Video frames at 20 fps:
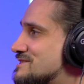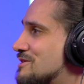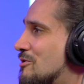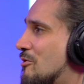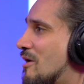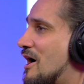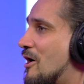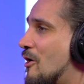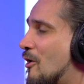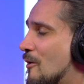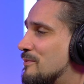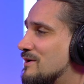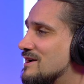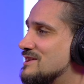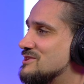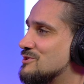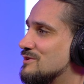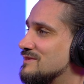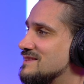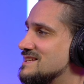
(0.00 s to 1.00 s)
So I hope you
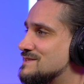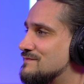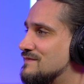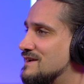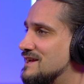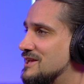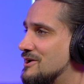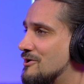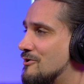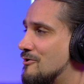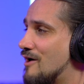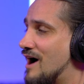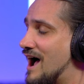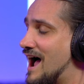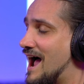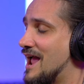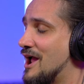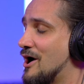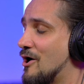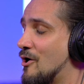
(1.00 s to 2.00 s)
enjoyed this video.
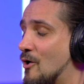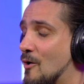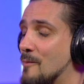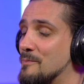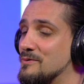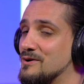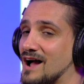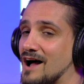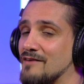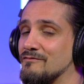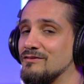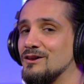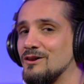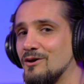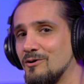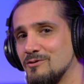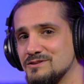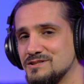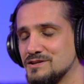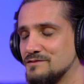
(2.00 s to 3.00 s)
I hope you have
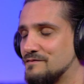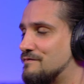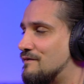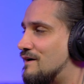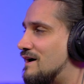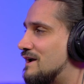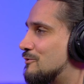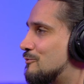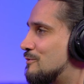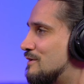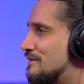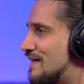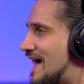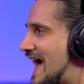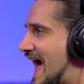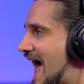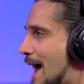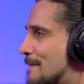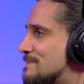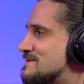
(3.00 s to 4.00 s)
loads of fun with
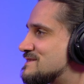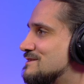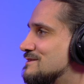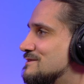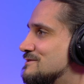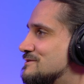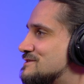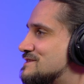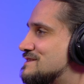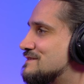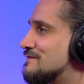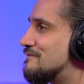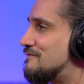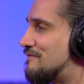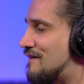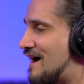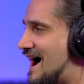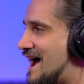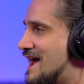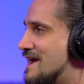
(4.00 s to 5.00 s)
Absolute
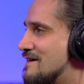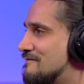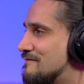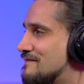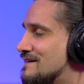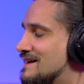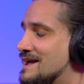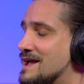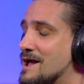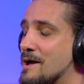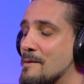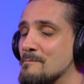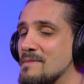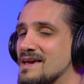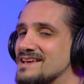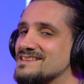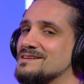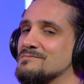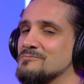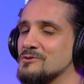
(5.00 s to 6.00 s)
5.
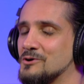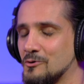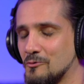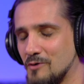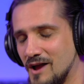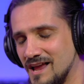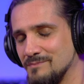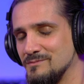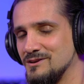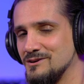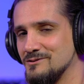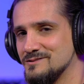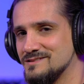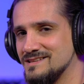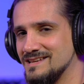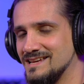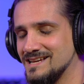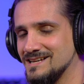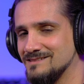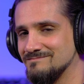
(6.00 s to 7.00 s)
Make some great
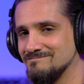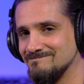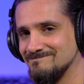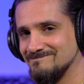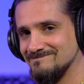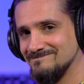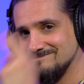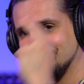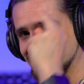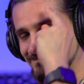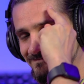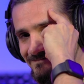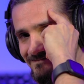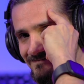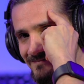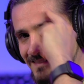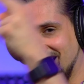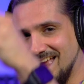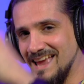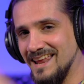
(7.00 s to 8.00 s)
music,
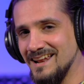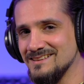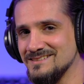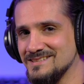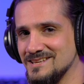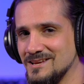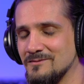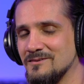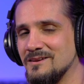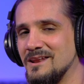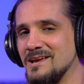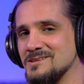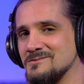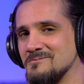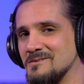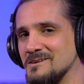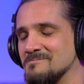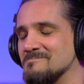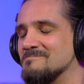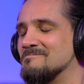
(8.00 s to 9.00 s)
and I'll see you in the
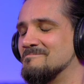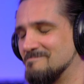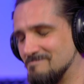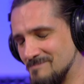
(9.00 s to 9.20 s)
next one.